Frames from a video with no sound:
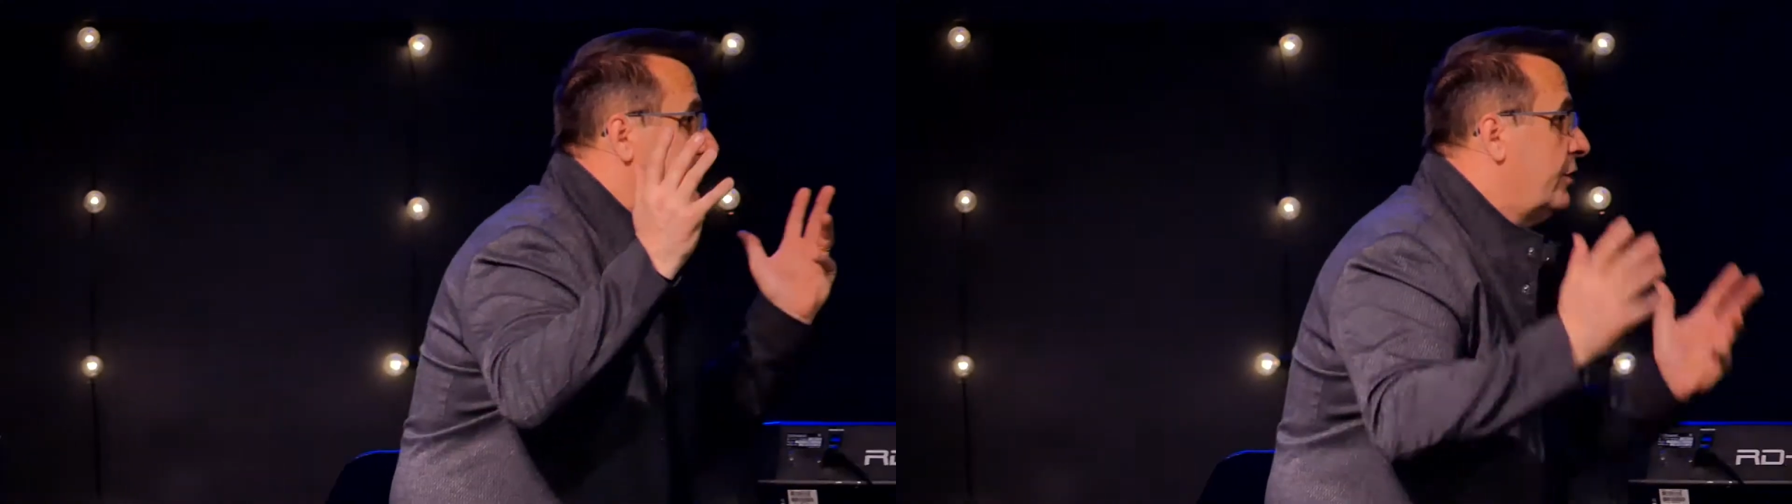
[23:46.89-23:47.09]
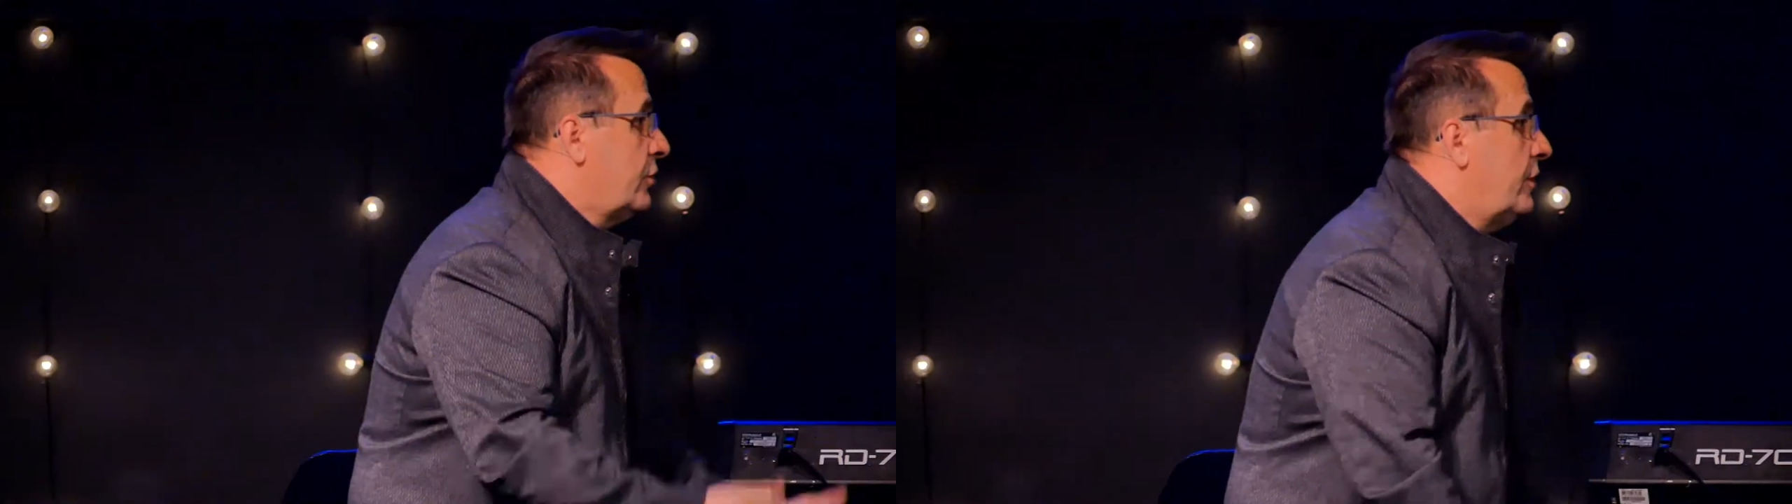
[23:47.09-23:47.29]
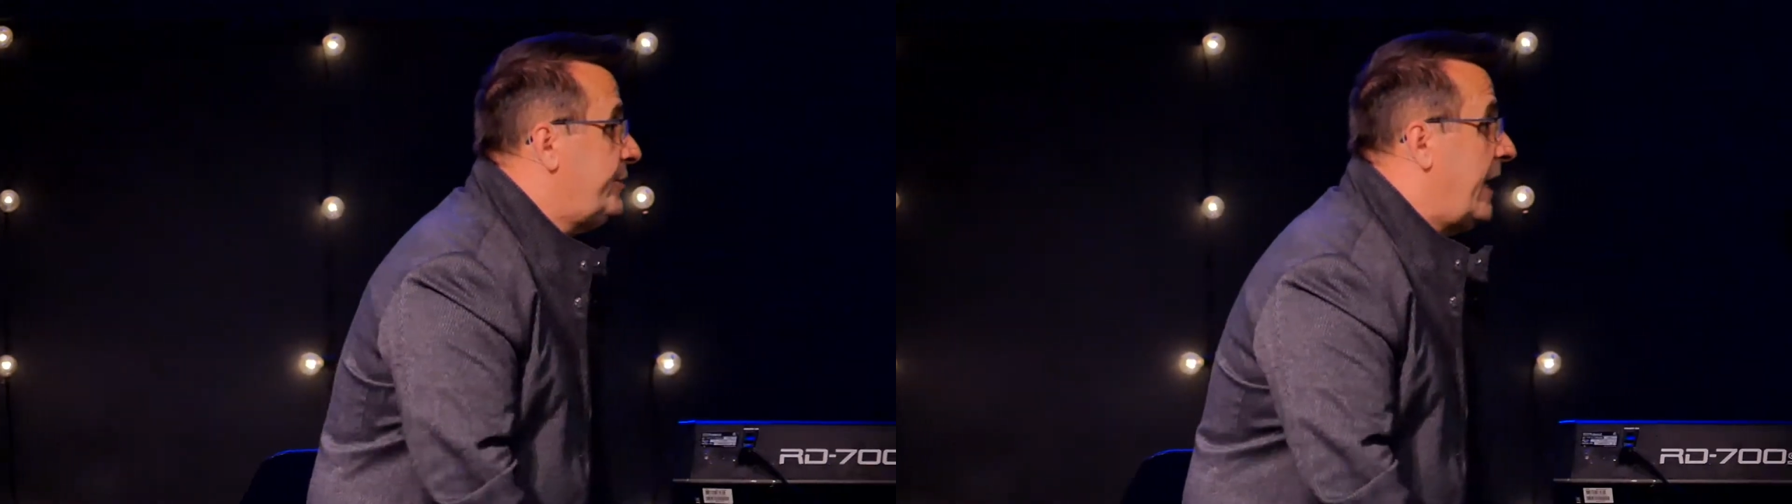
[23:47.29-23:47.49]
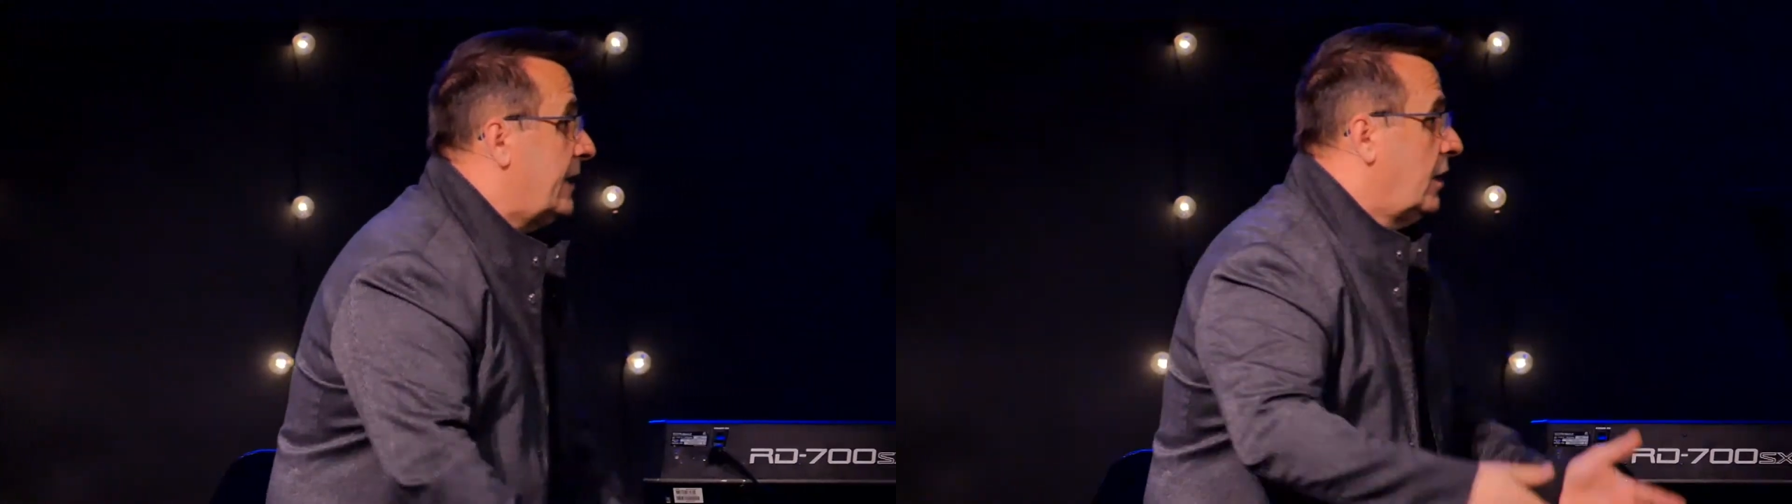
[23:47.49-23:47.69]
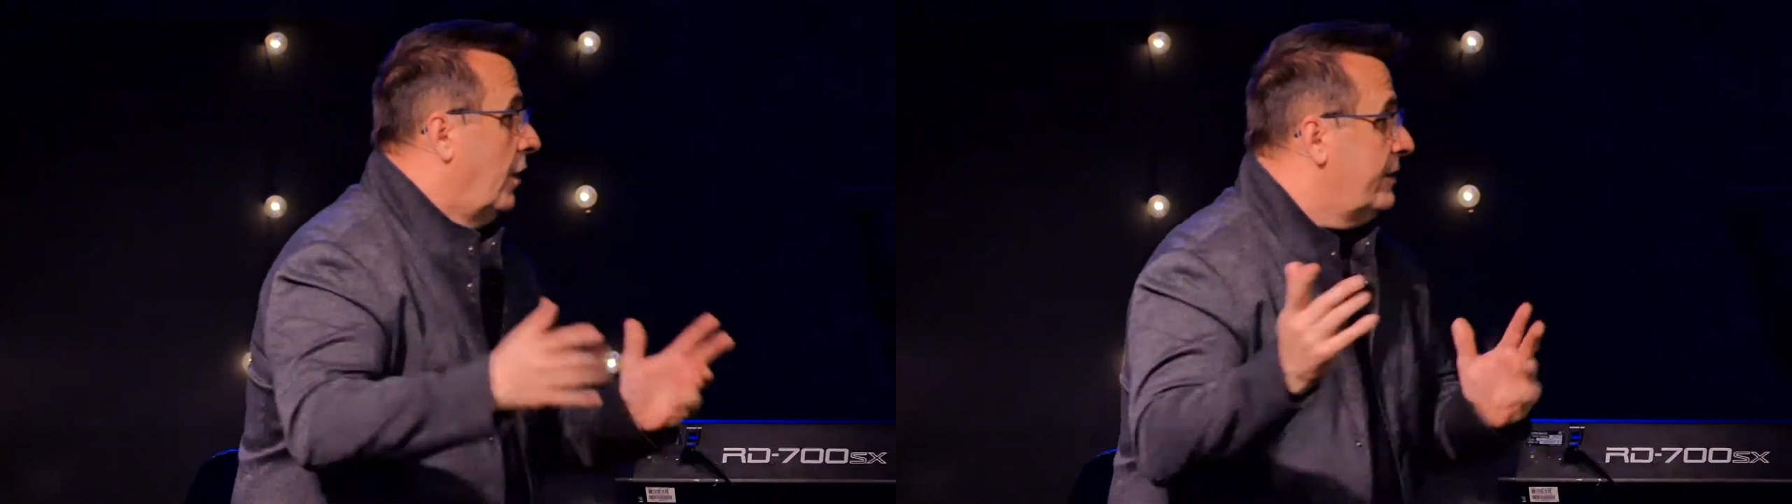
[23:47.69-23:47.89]
a good thing. And
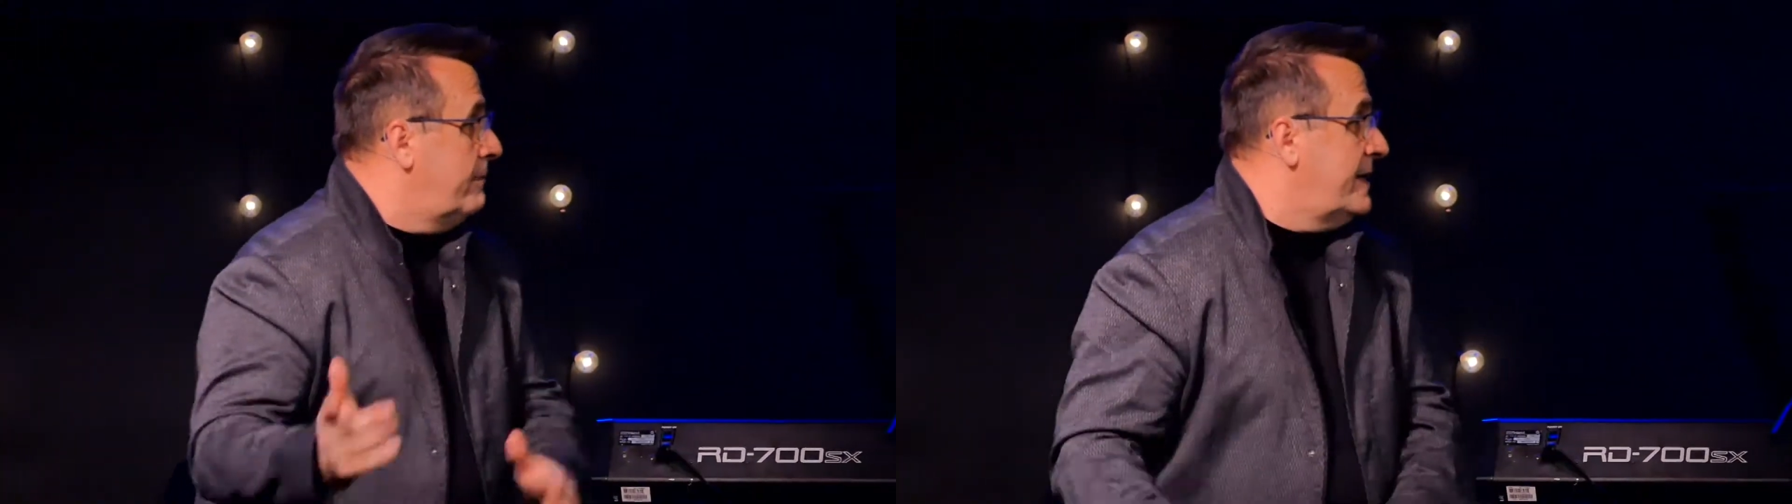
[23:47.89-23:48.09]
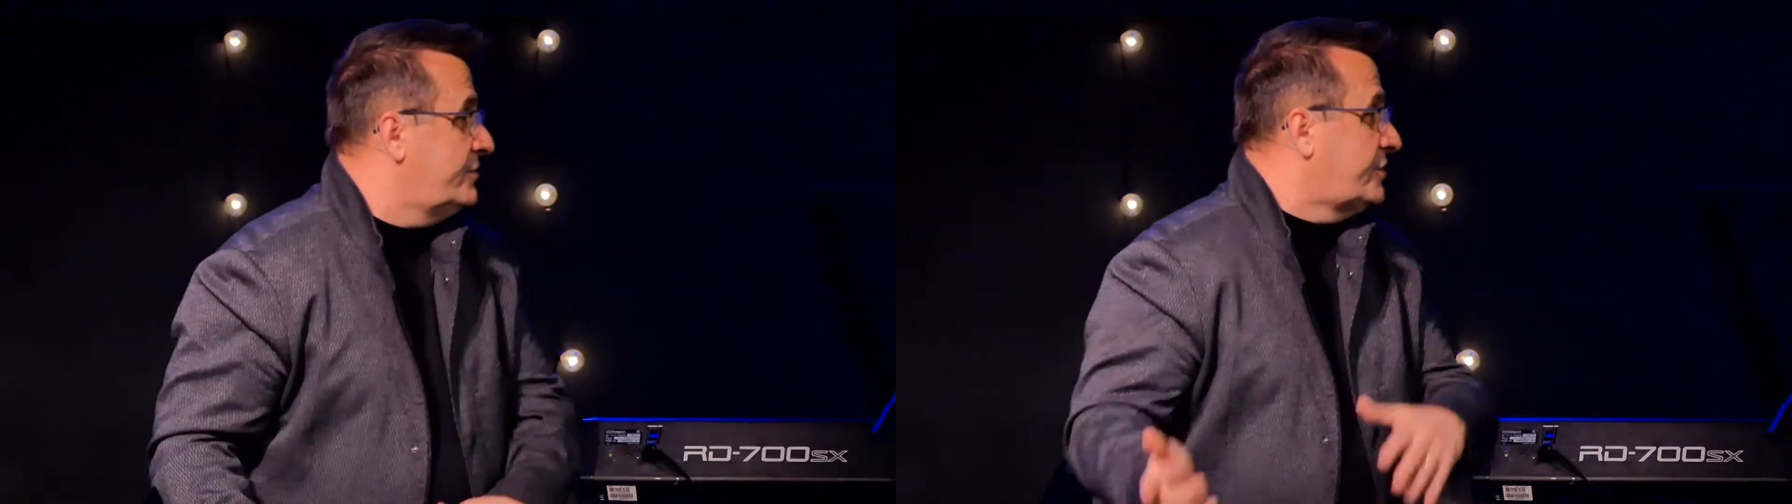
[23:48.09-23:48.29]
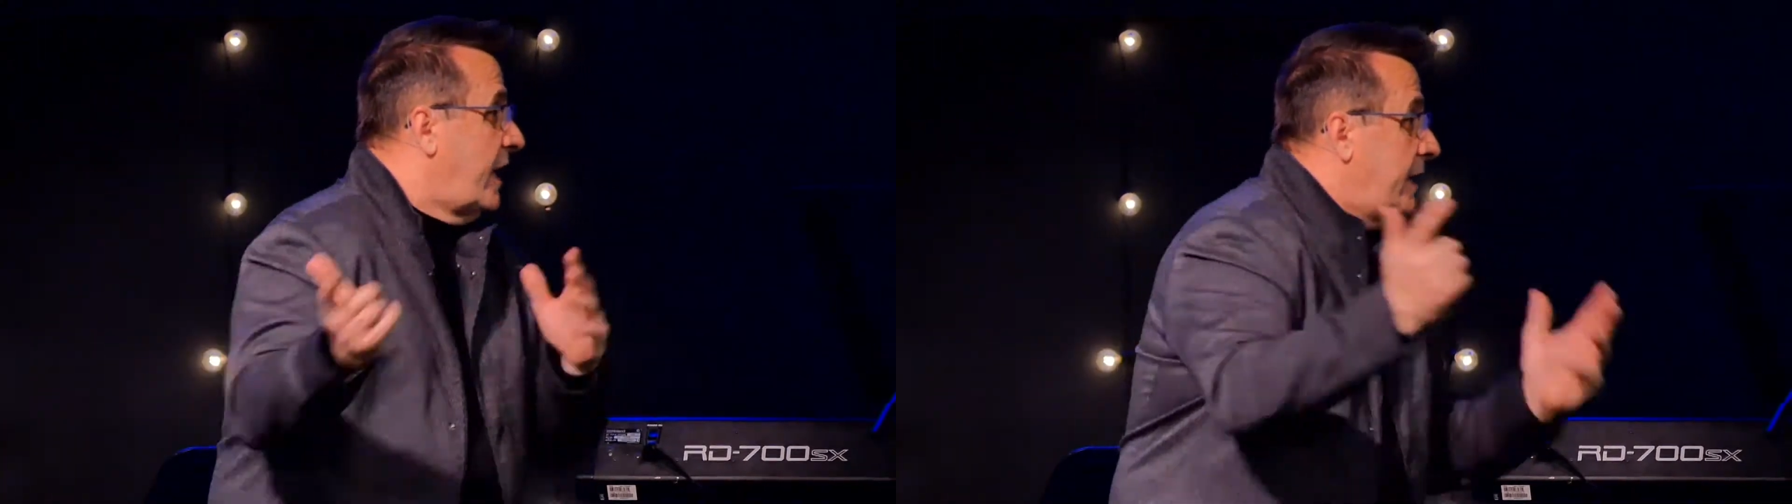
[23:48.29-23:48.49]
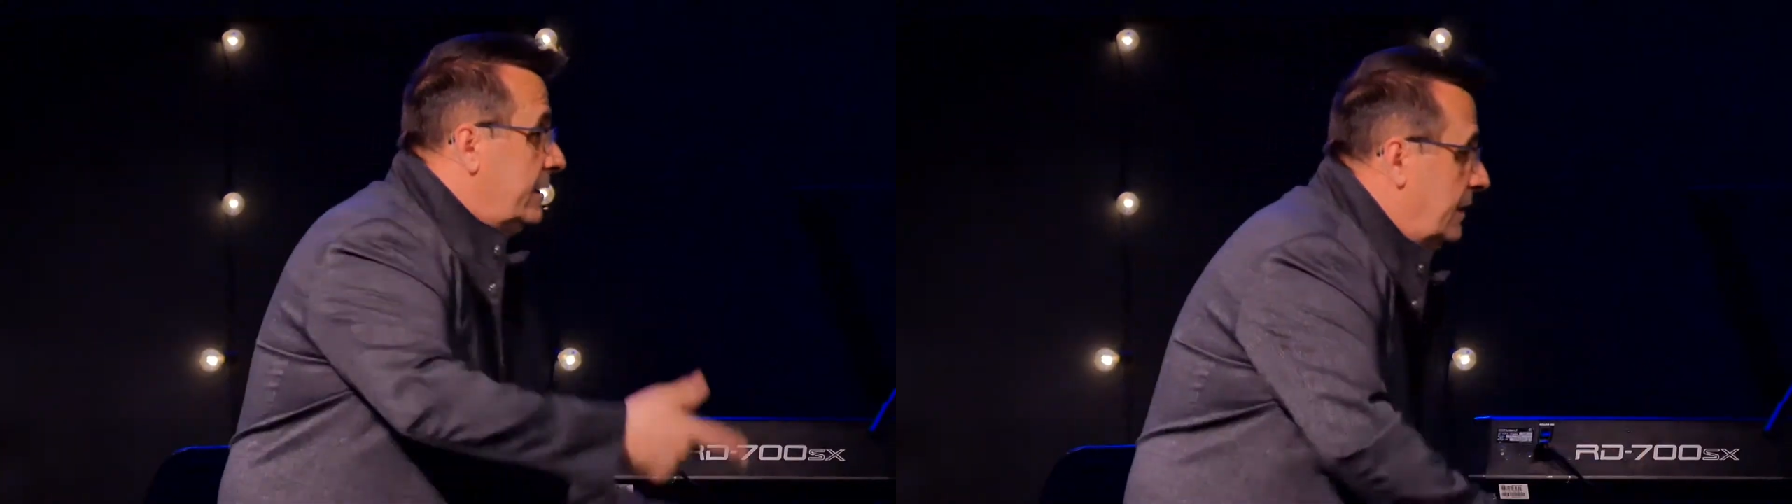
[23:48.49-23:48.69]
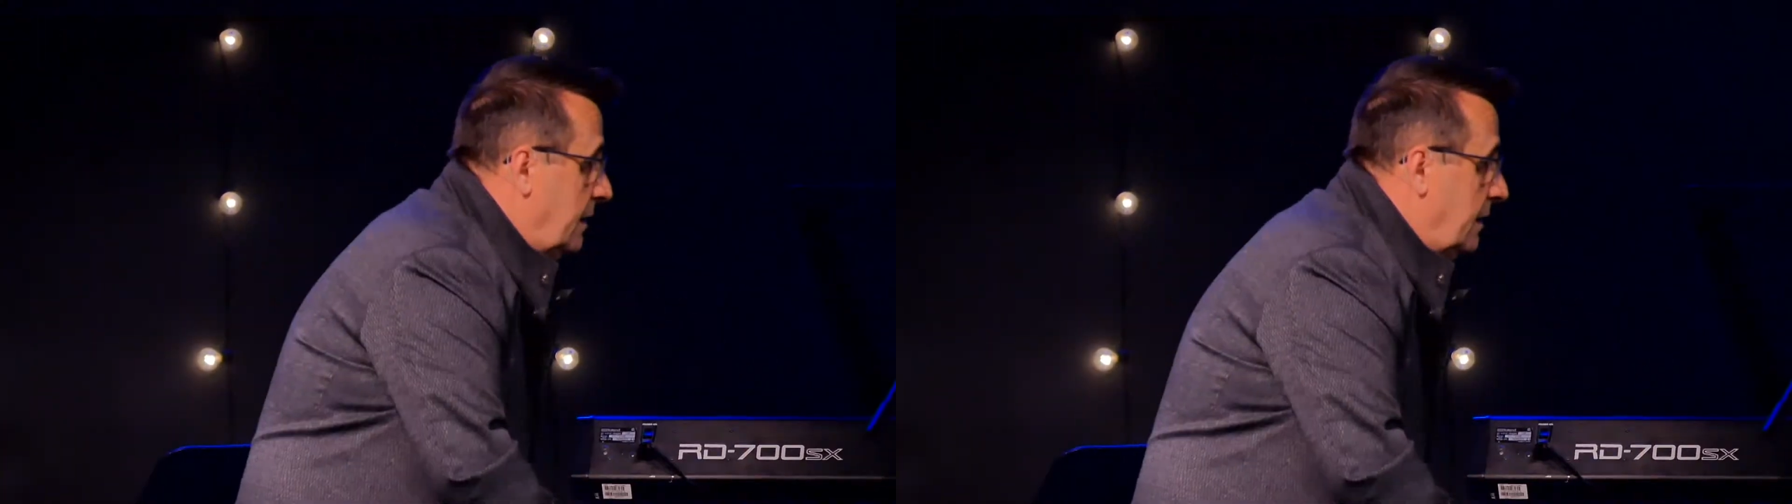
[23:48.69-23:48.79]
all the men said,